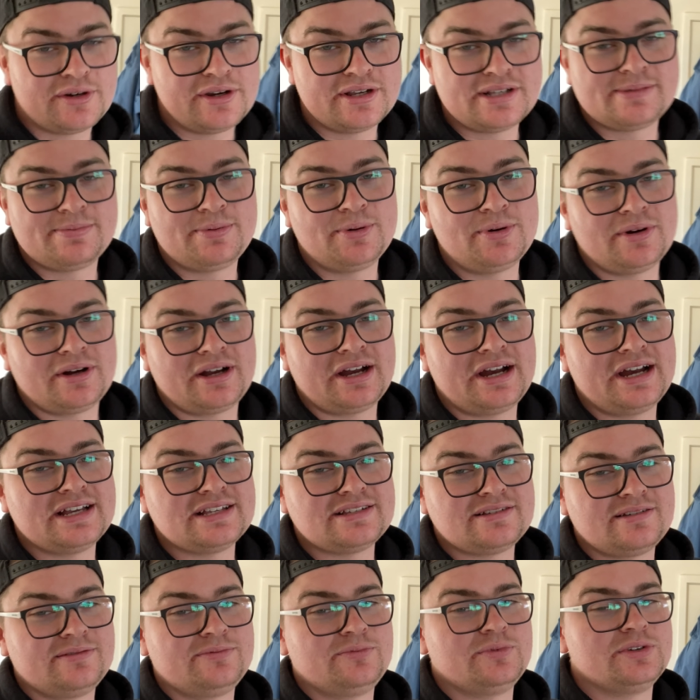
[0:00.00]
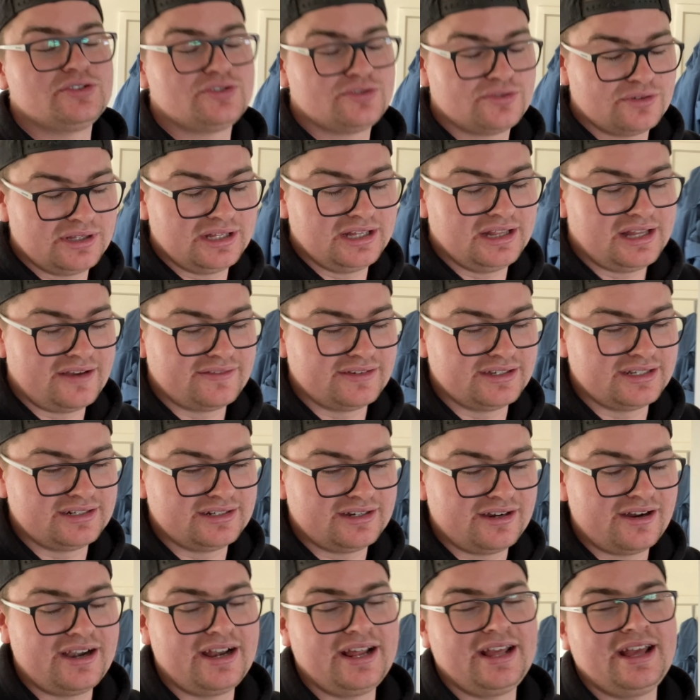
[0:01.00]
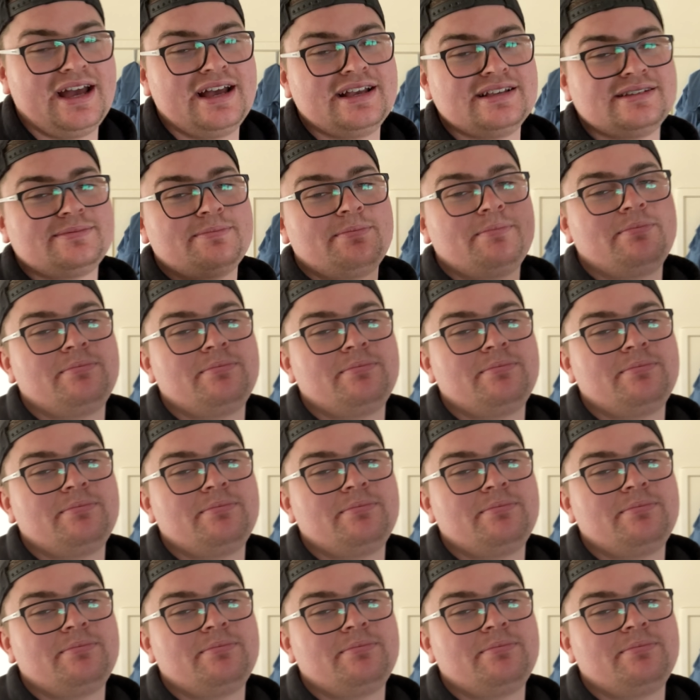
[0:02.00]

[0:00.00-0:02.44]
your support, guys. We truly love it. Alrighty guys.